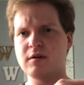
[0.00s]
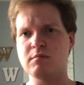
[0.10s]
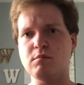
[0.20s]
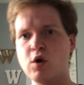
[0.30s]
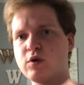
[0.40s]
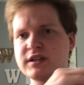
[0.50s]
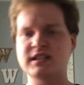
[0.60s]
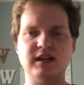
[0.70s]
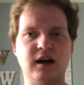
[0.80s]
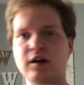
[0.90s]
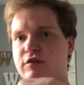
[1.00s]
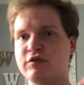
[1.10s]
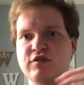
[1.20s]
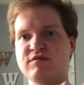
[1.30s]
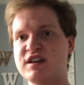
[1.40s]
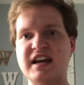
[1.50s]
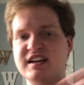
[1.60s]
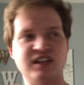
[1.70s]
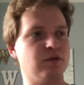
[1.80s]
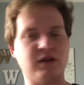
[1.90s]
Most of the
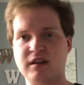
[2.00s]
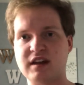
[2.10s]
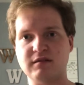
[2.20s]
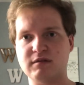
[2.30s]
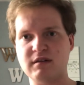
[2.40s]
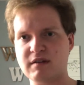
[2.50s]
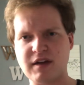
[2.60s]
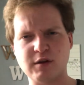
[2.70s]
days and